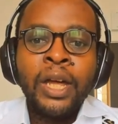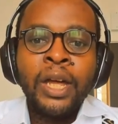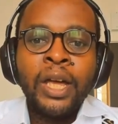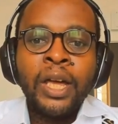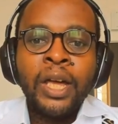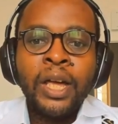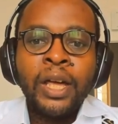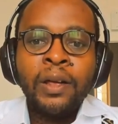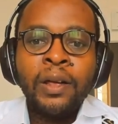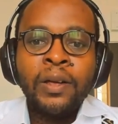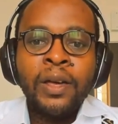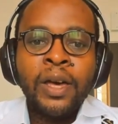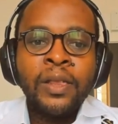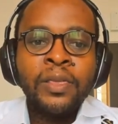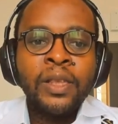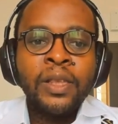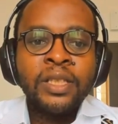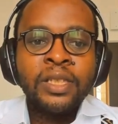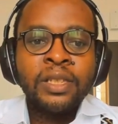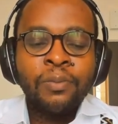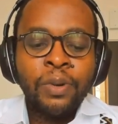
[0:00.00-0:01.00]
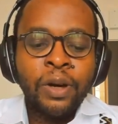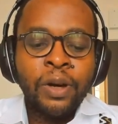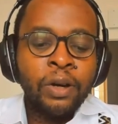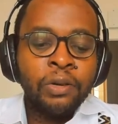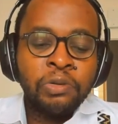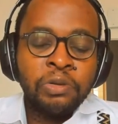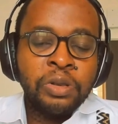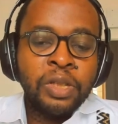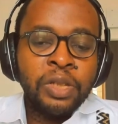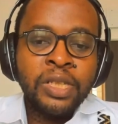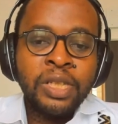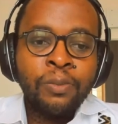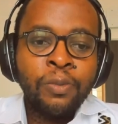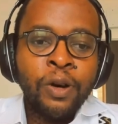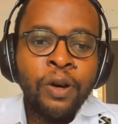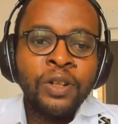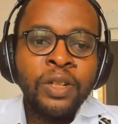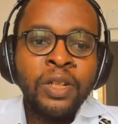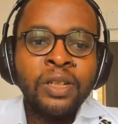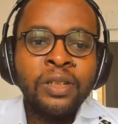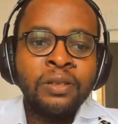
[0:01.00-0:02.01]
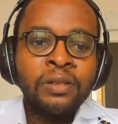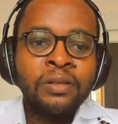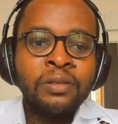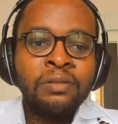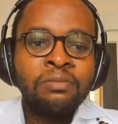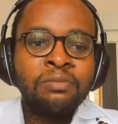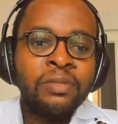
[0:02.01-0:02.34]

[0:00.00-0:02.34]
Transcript: And that's about it.